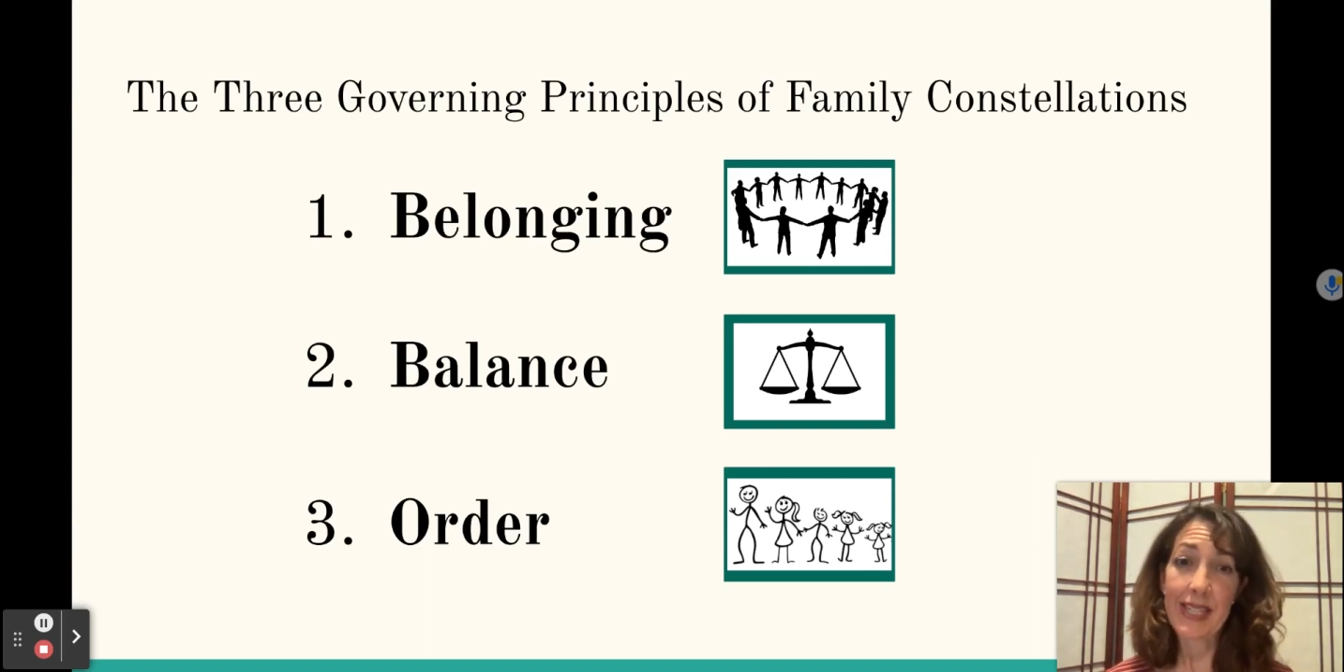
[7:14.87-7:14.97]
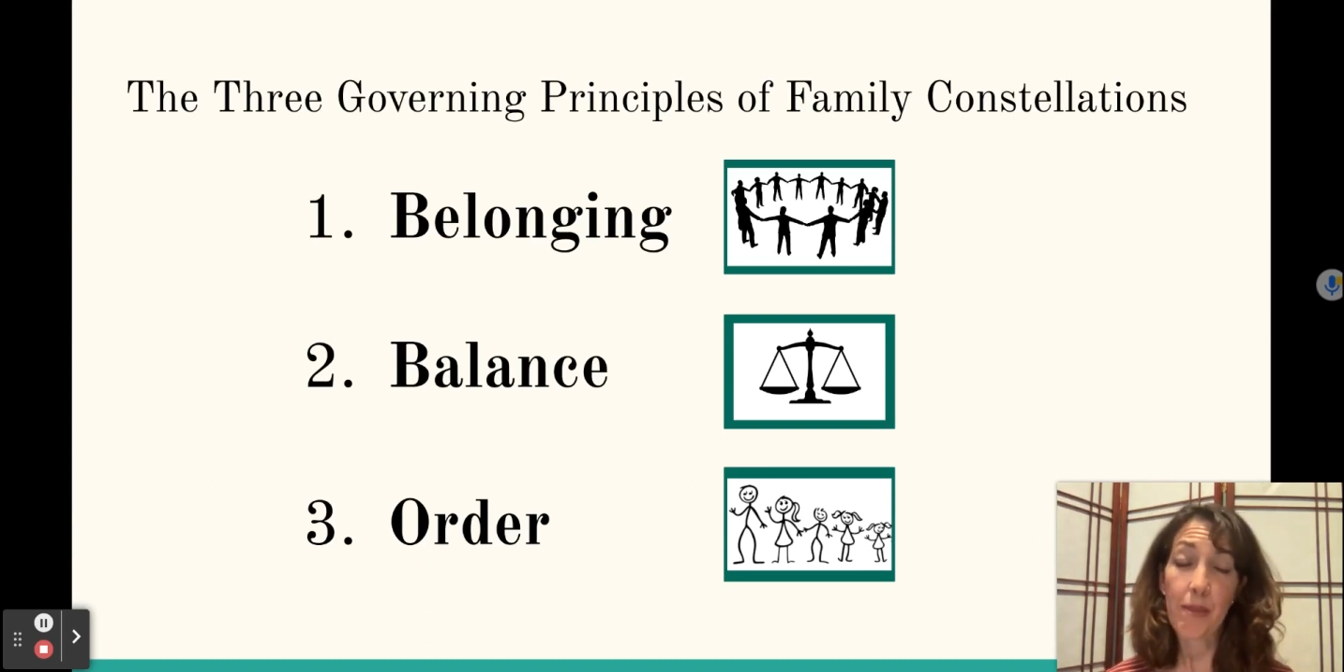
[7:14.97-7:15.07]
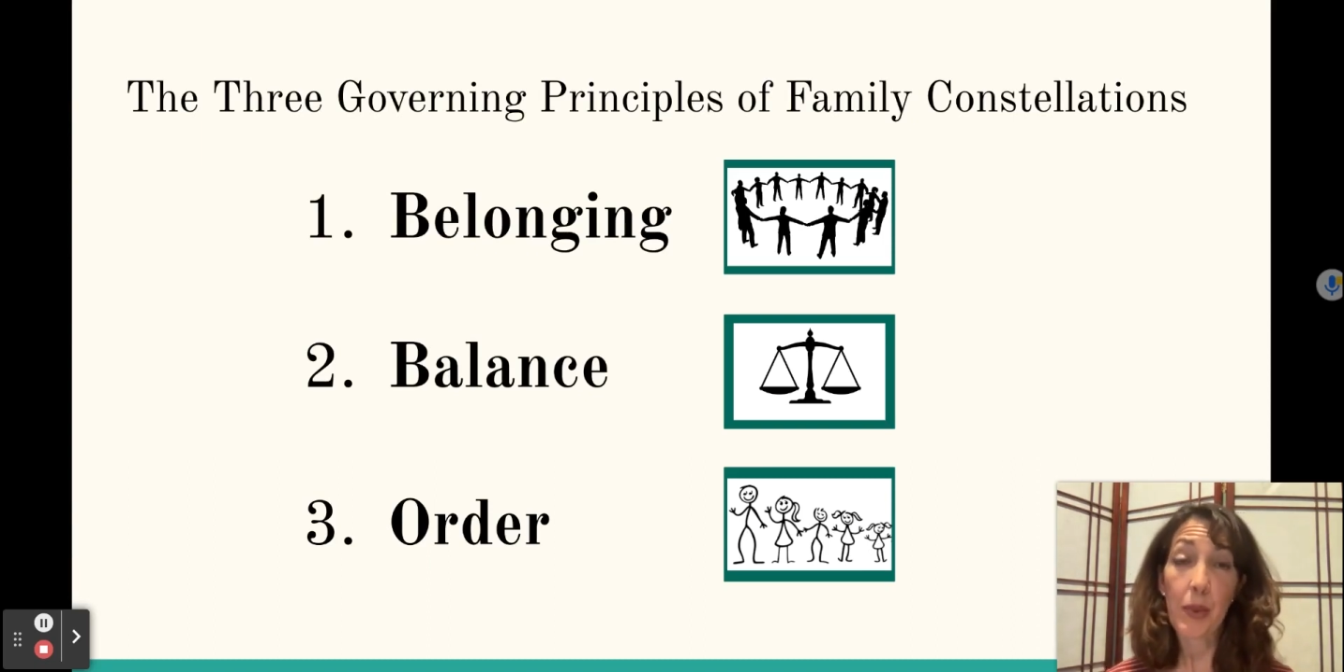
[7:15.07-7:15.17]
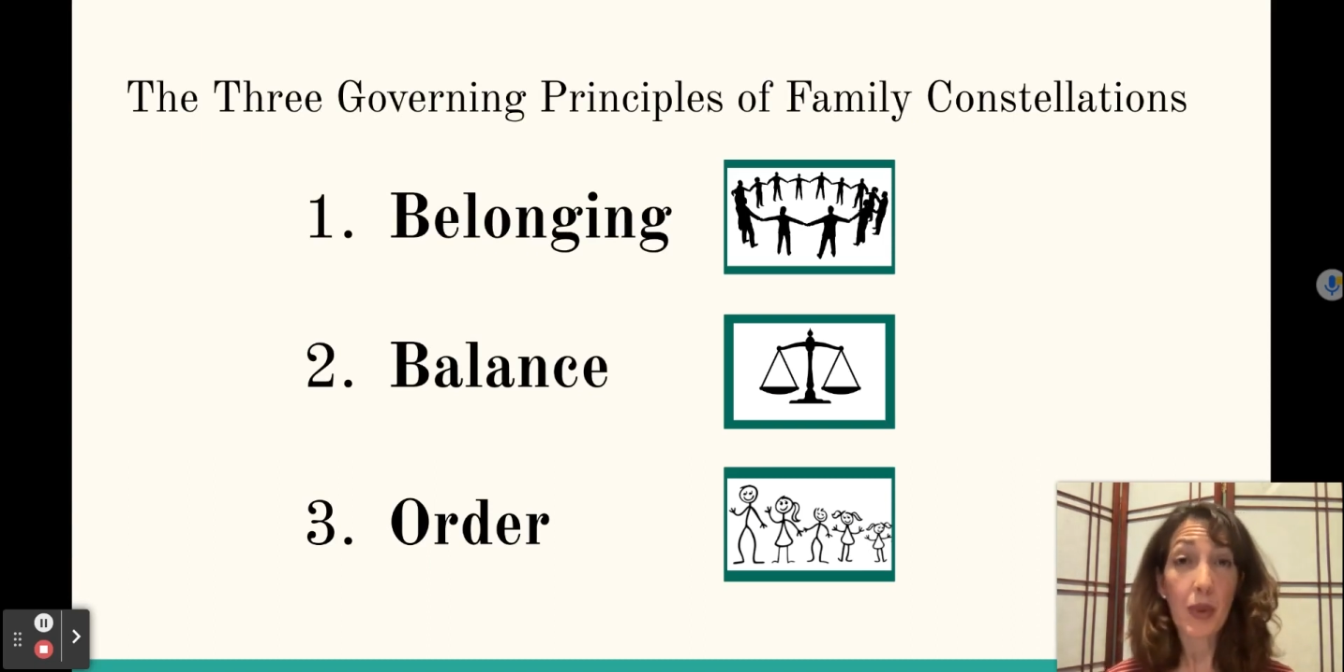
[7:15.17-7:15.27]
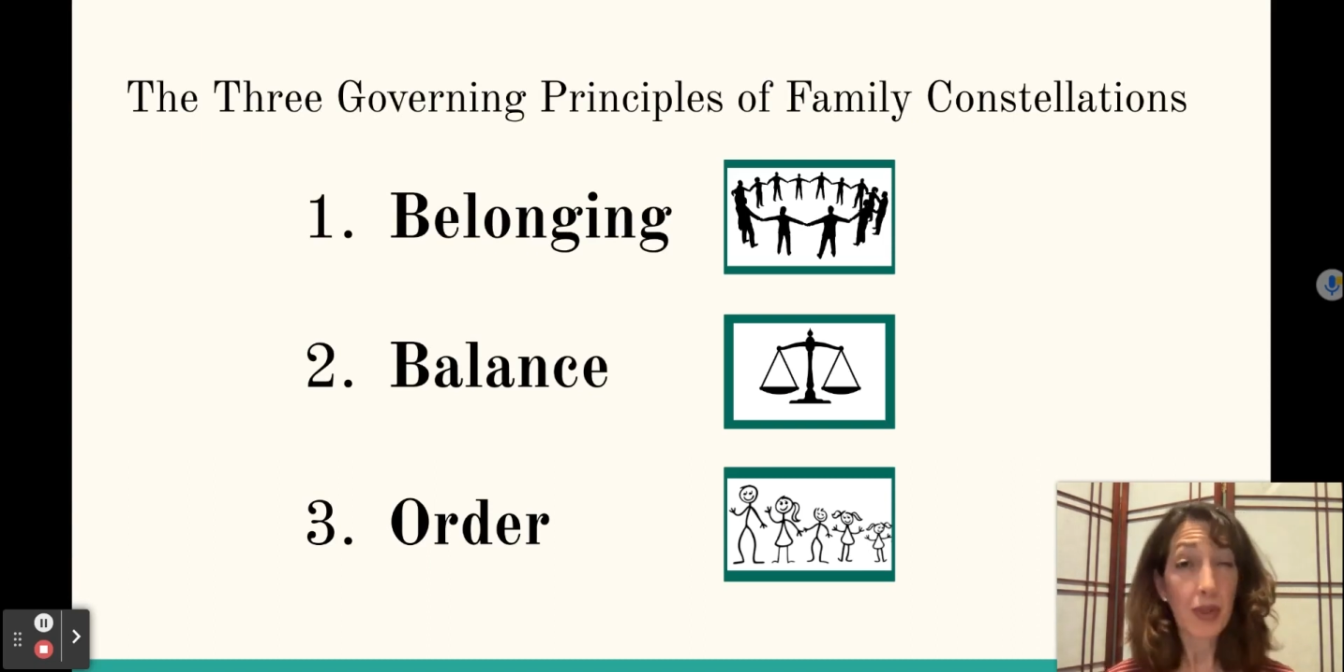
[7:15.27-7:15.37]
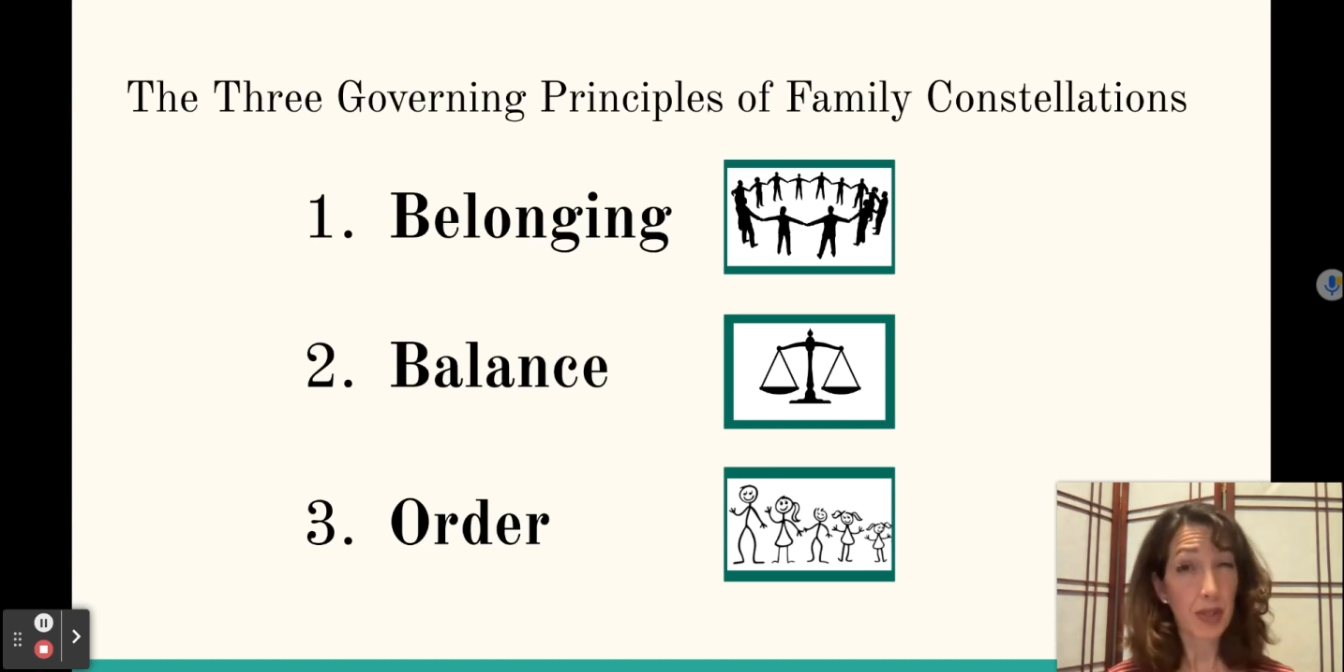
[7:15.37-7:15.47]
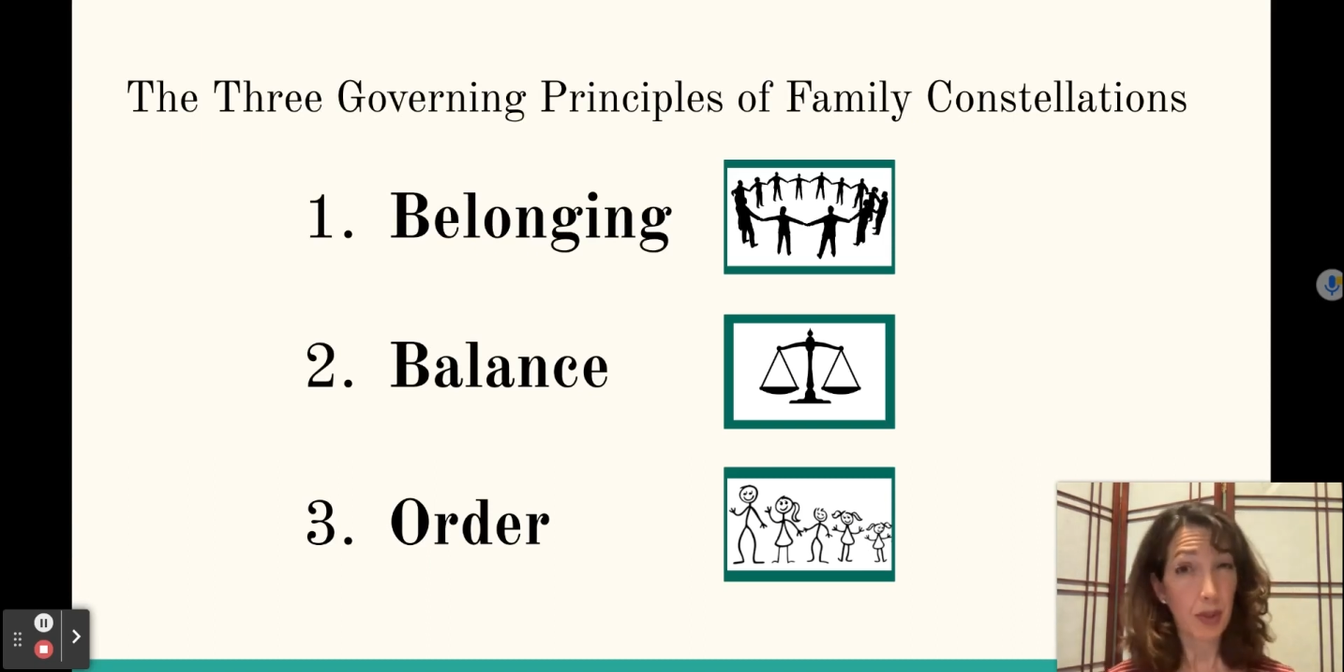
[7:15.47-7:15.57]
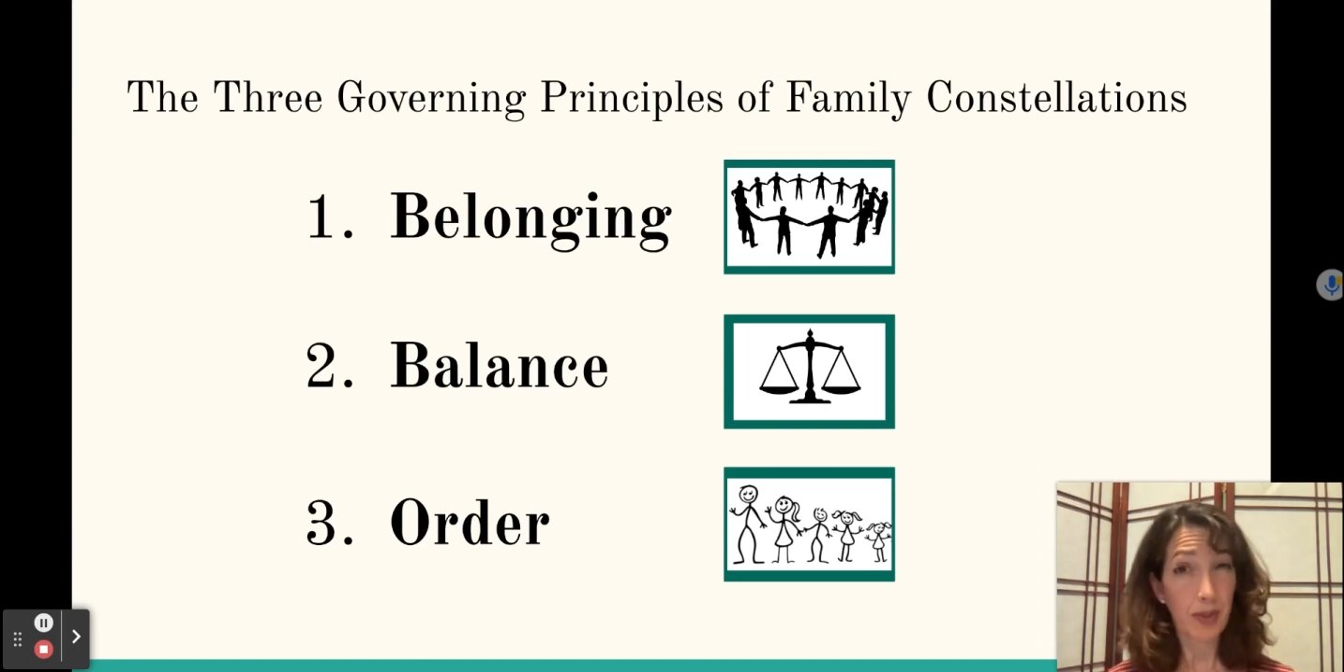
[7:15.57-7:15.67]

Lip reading: in personal